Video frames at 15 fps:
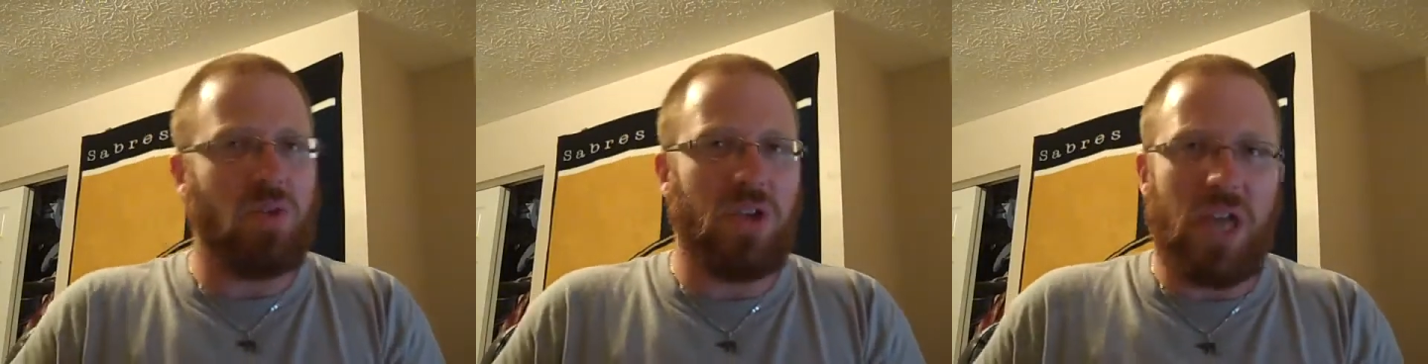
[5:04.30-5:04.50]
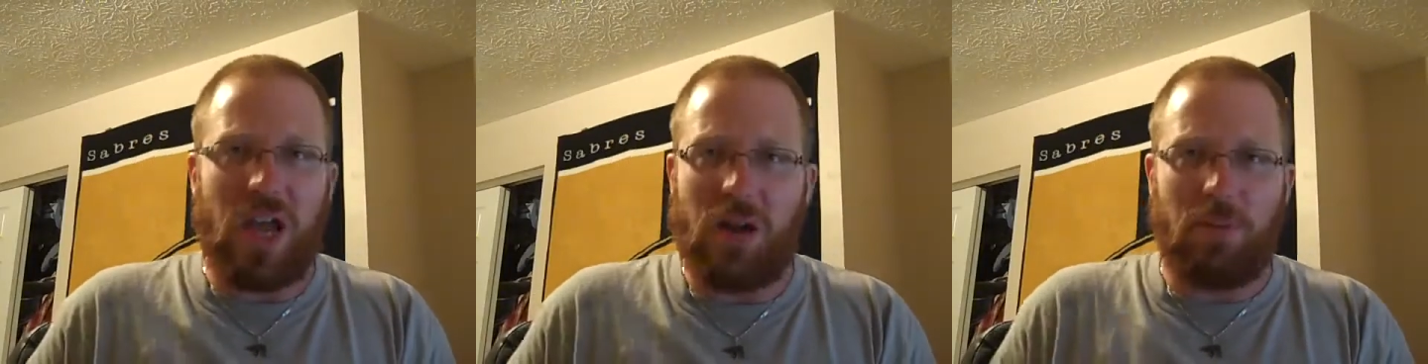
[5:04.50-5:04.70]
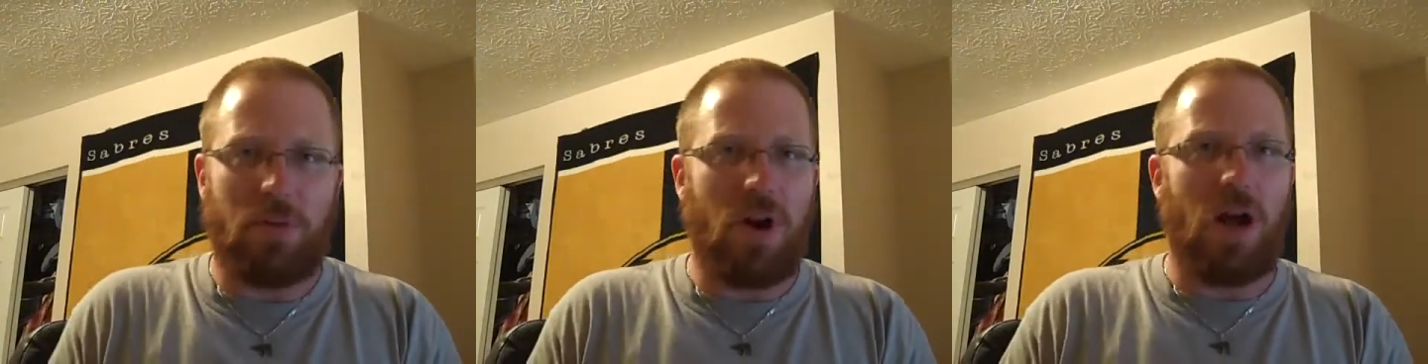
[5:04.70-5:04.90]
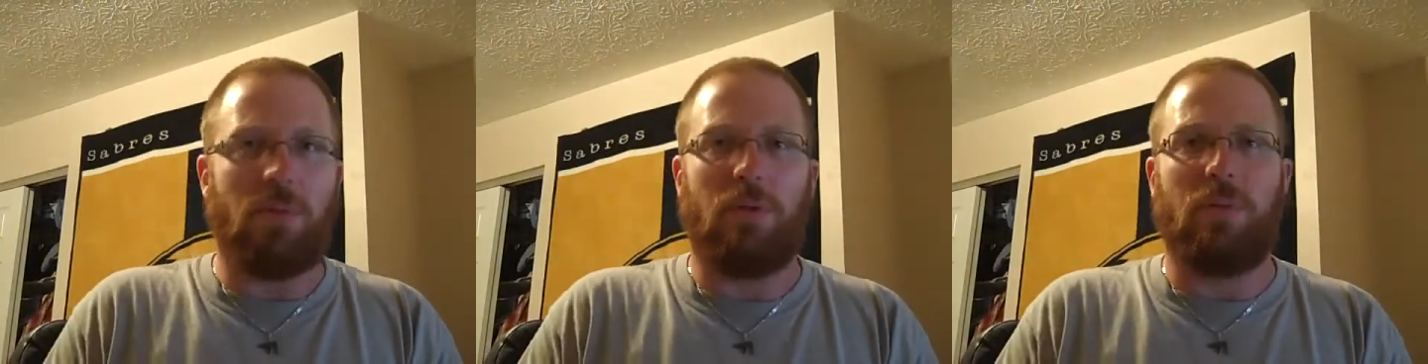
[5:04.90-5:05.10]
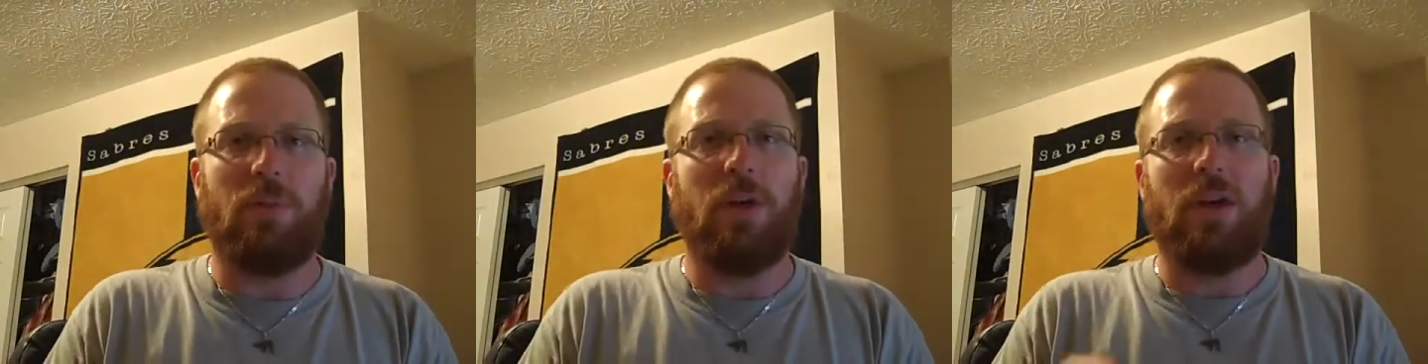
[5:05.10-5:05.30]
really had a
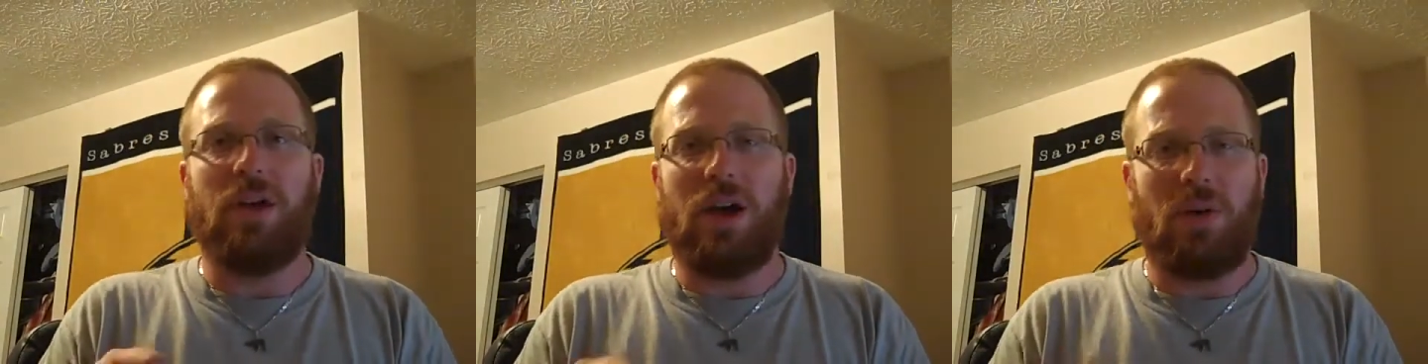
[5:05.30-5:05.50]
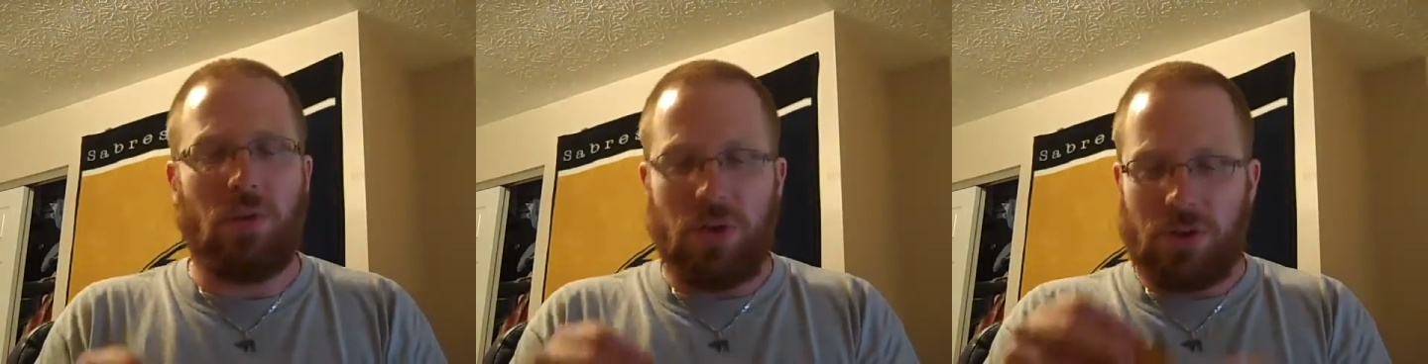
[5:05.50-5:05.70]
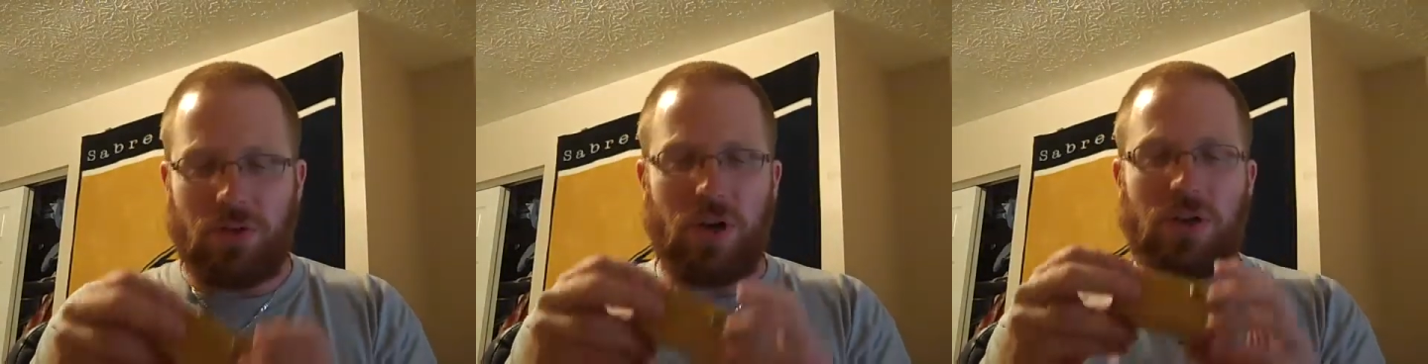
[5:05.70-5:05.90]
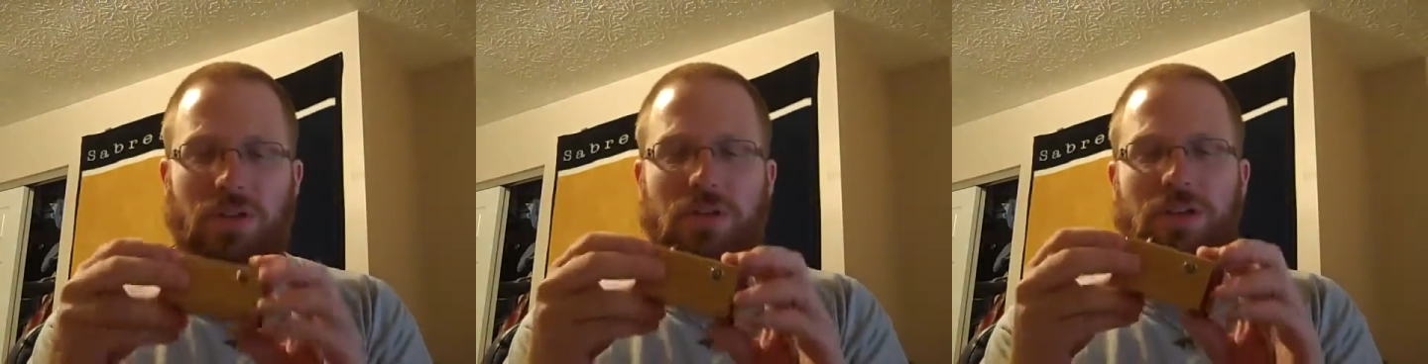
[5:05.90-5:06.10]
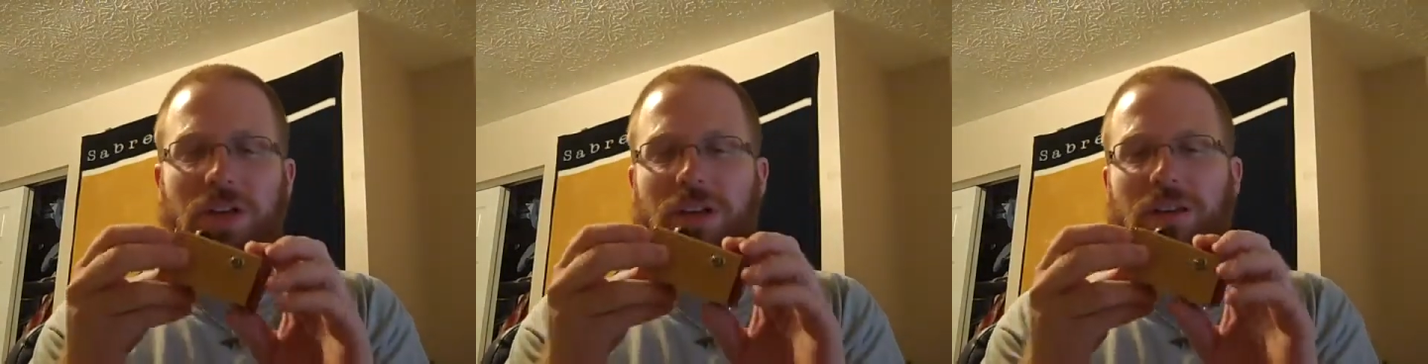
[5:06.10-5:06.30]
problem. I wouldn't try and
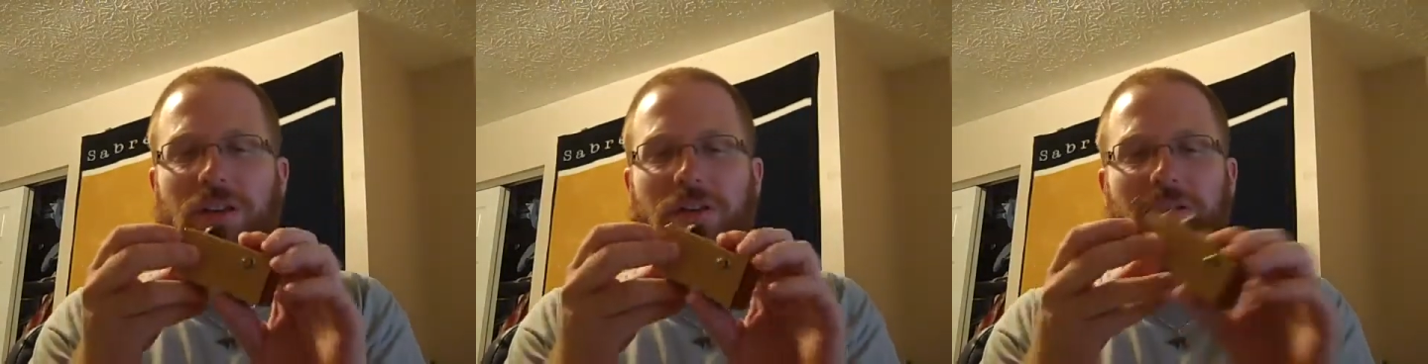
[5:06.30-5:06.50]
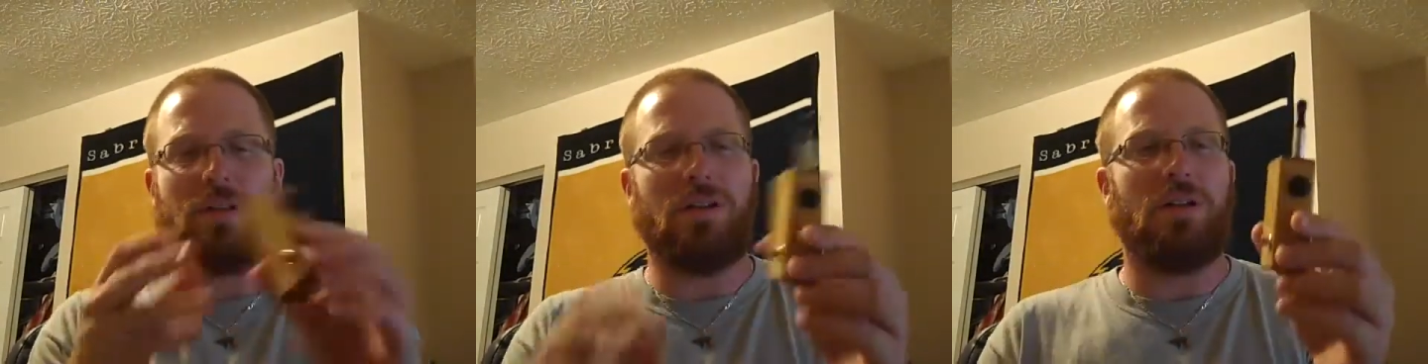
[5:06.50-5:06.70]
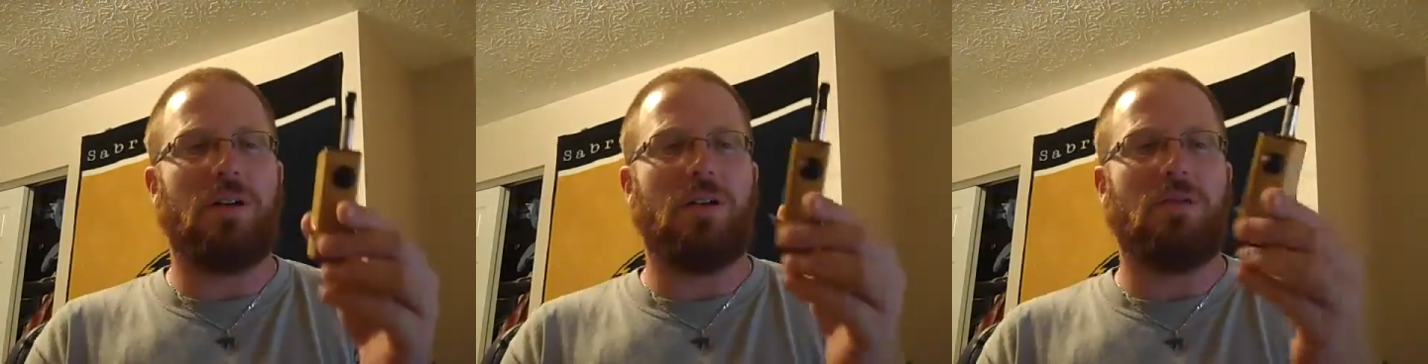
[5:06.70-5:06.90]
stick this,